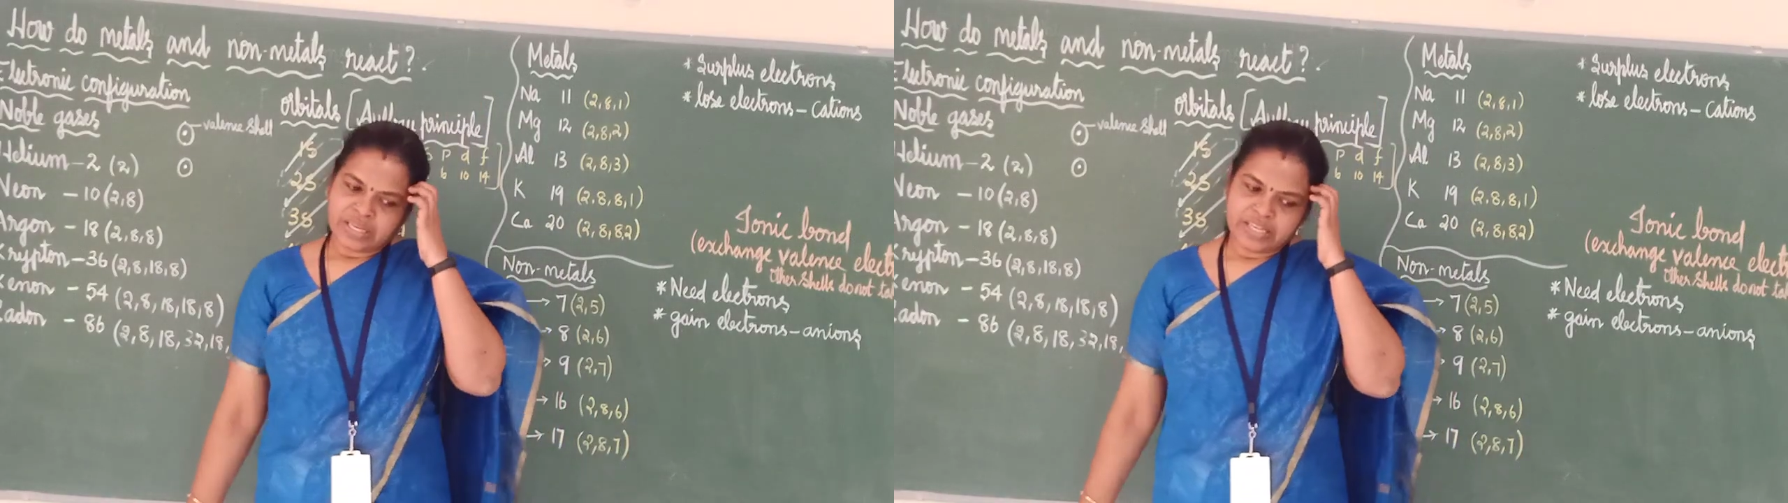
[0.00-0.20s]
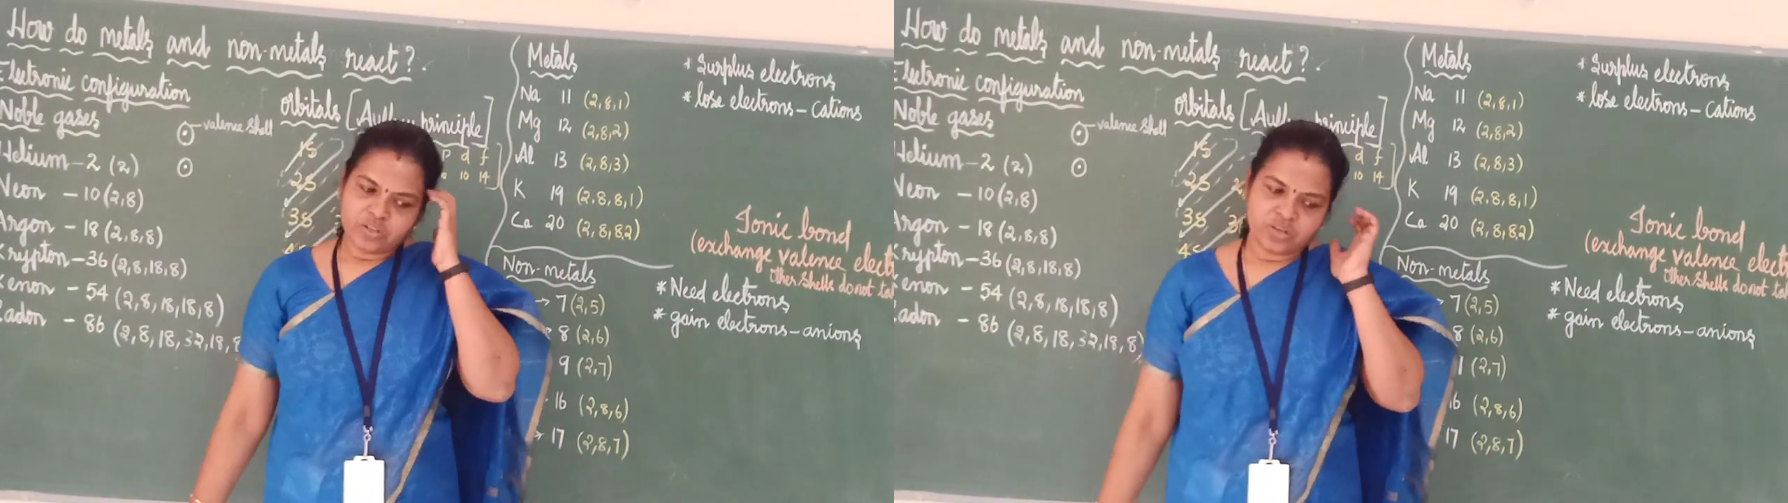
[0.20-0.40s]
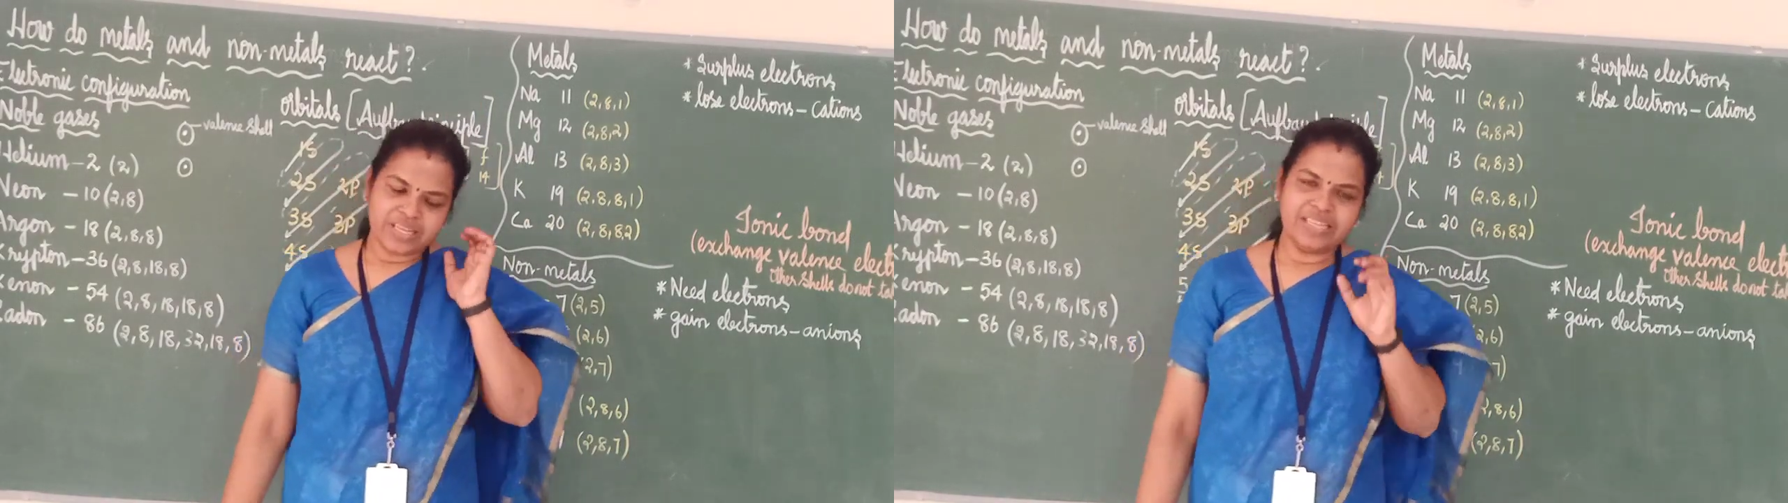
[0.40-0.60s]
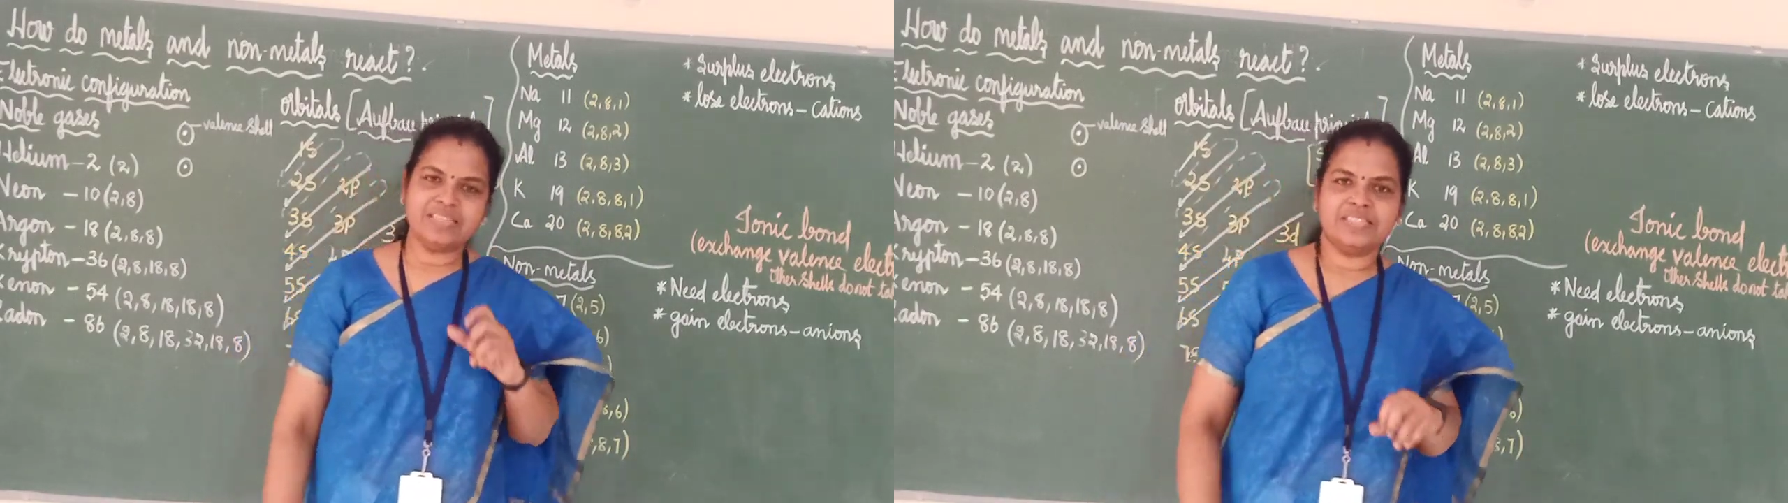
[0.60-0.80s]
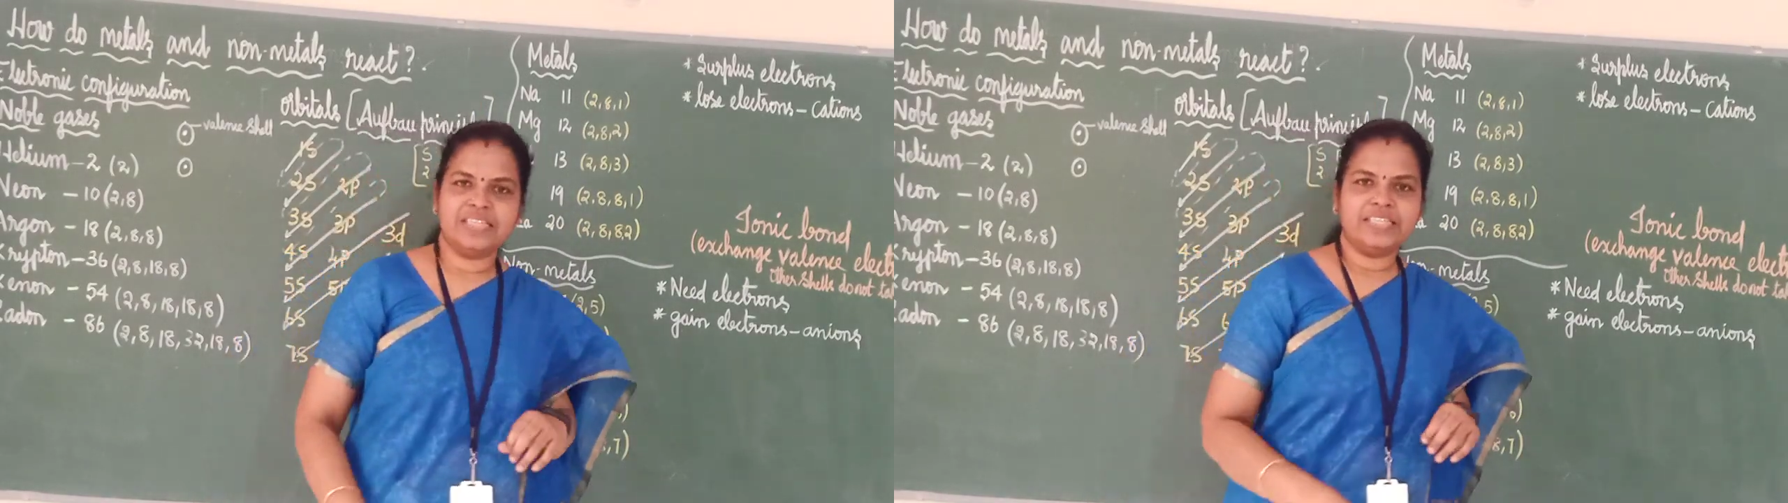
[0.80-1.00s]
In your
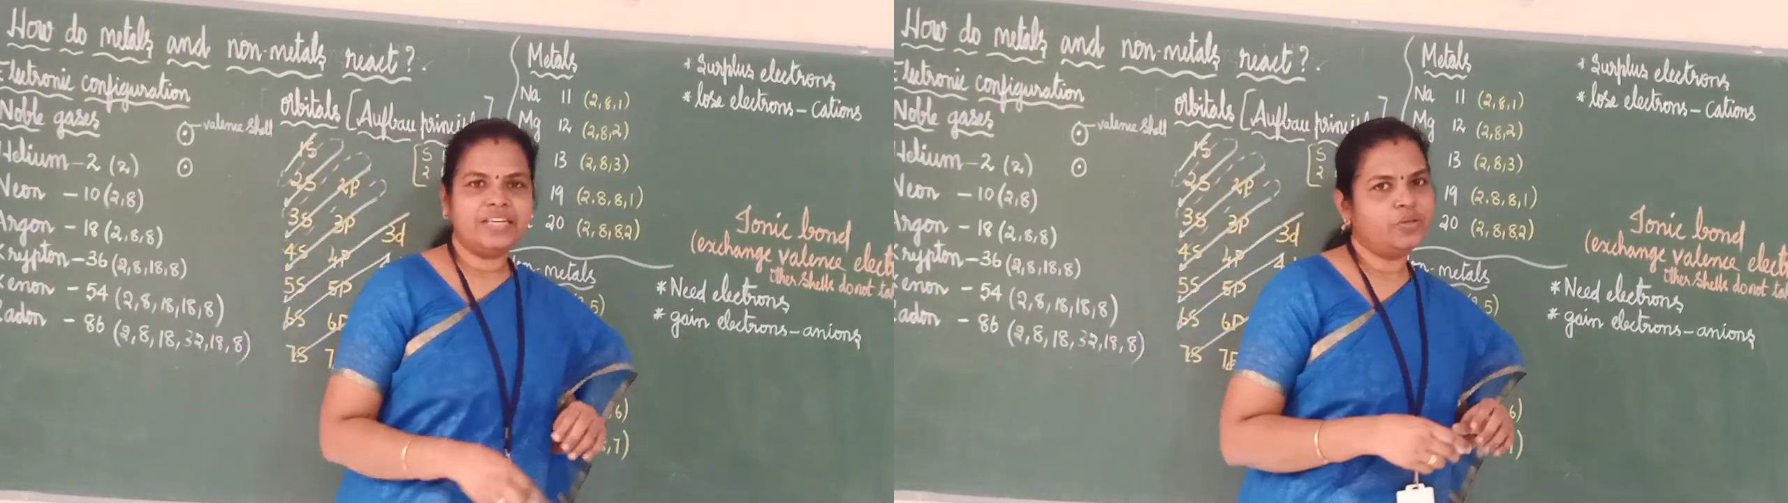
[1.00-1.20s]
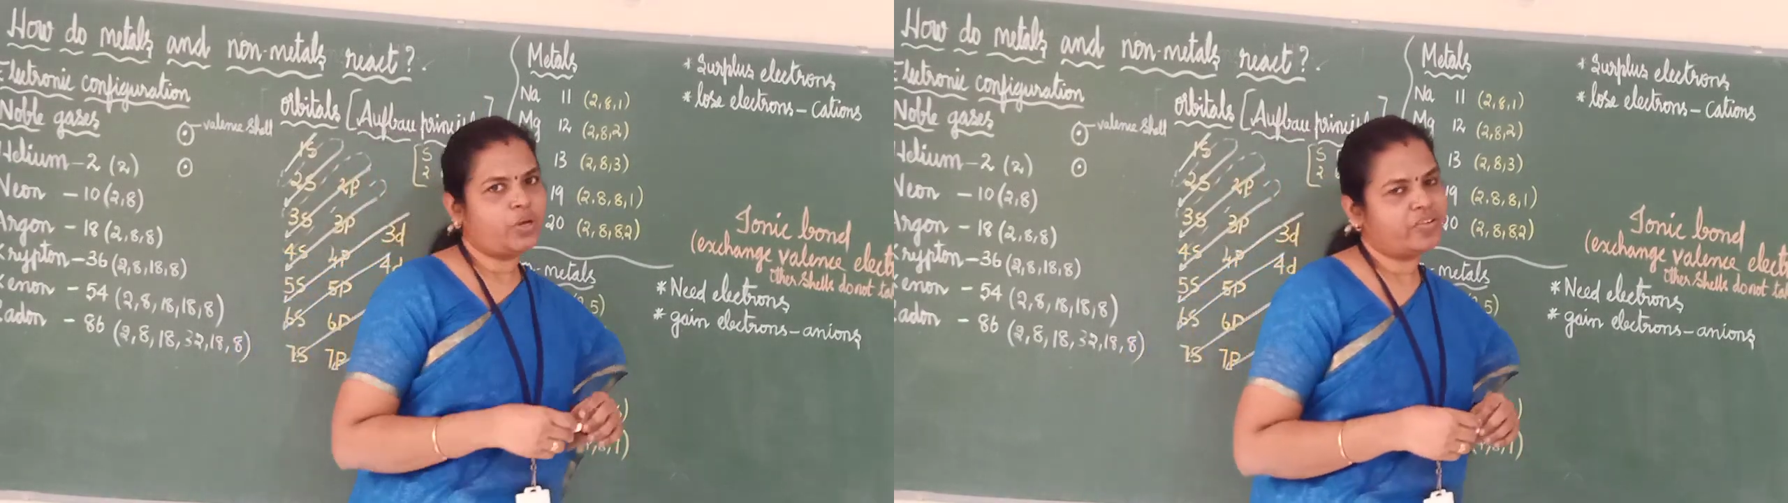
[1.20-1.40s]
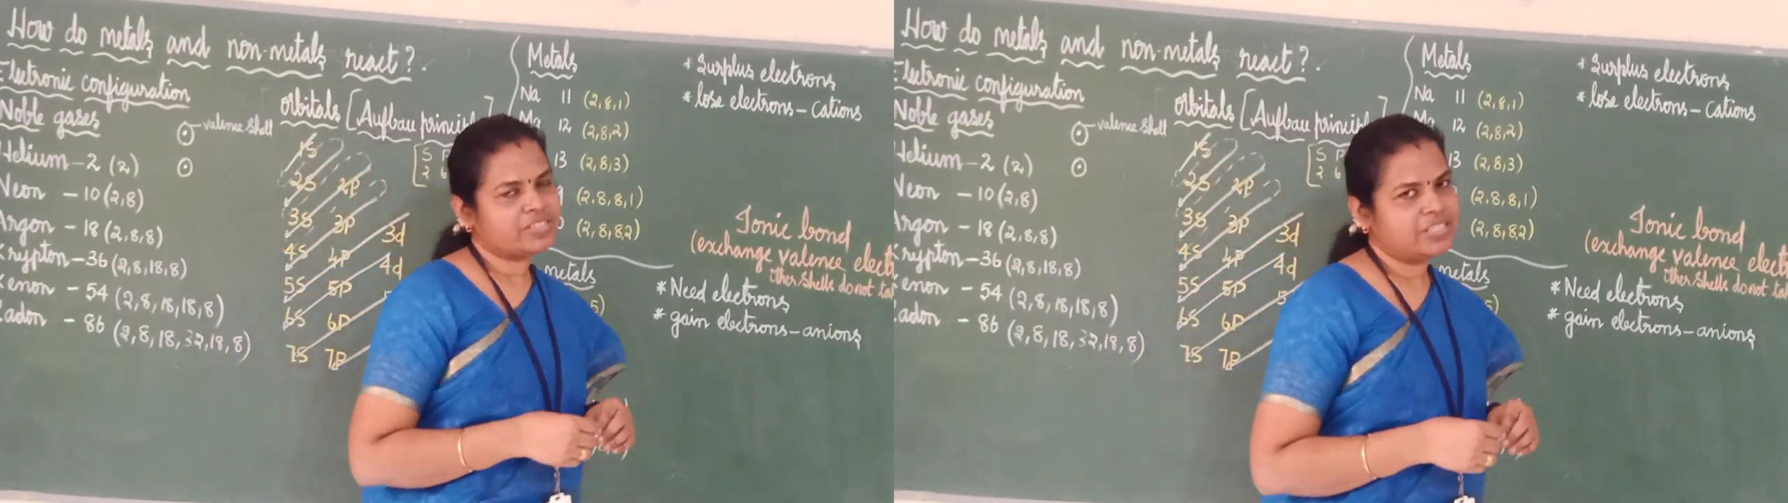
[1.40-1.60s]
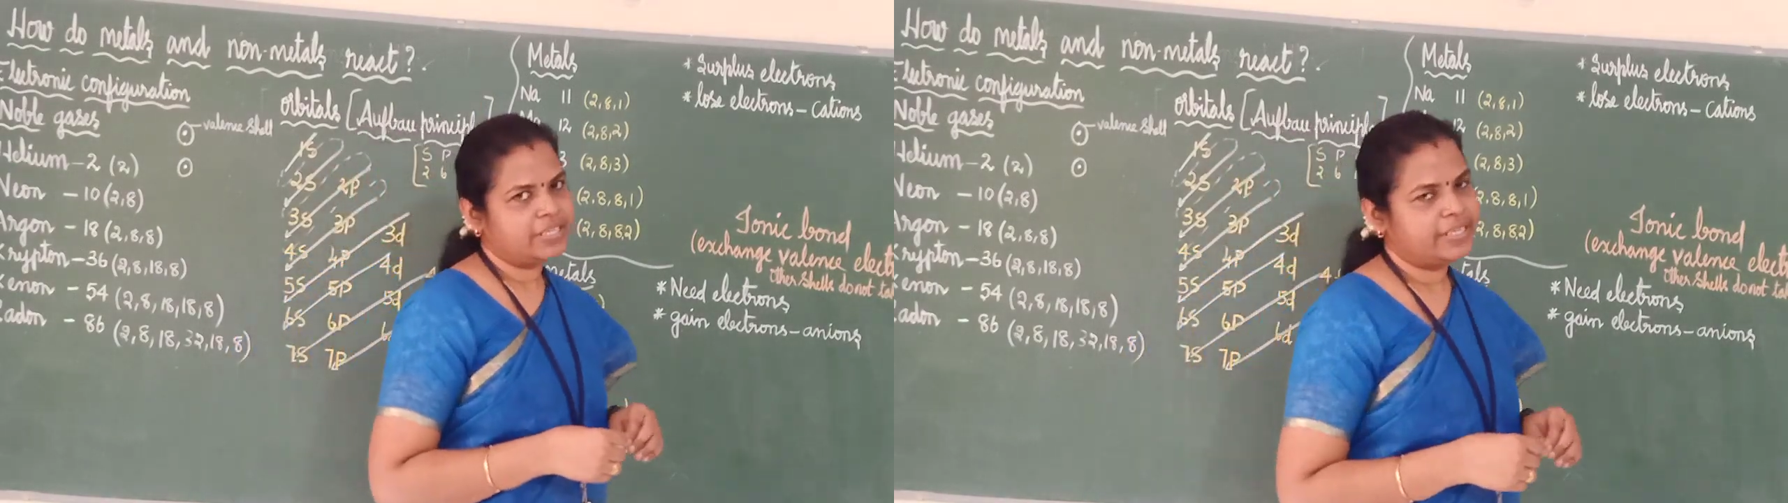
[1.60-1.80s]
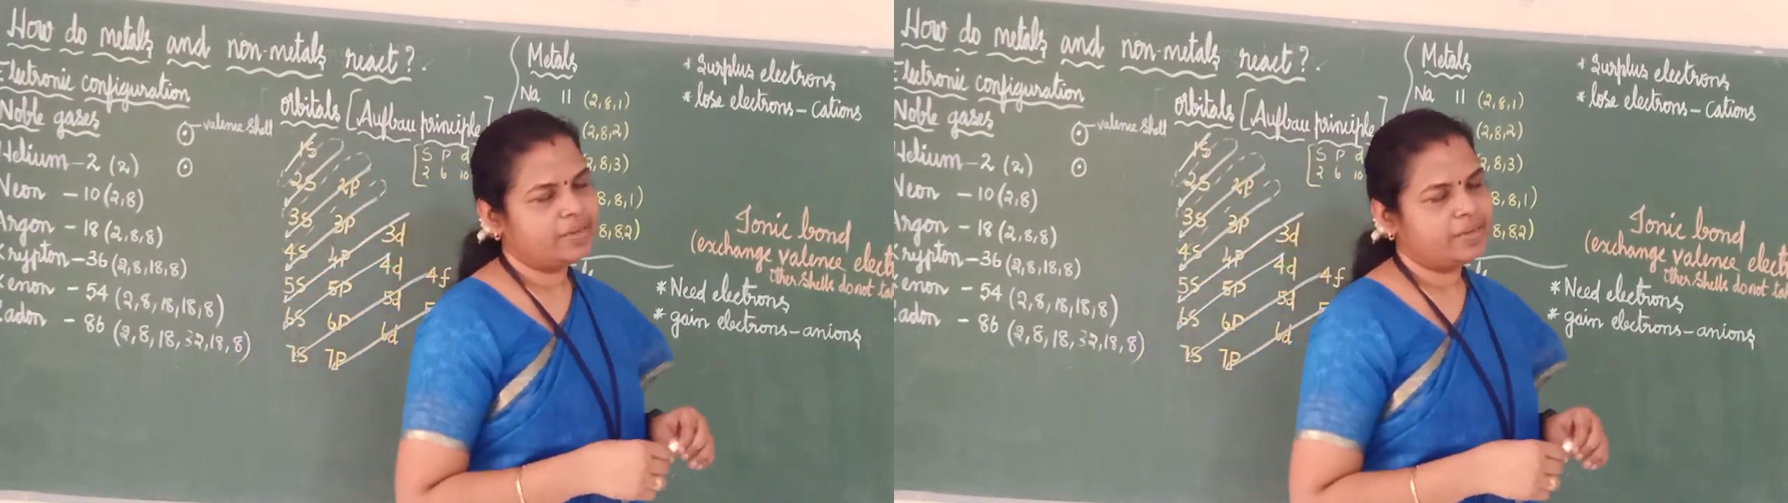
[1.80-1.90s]
9th standard you have studied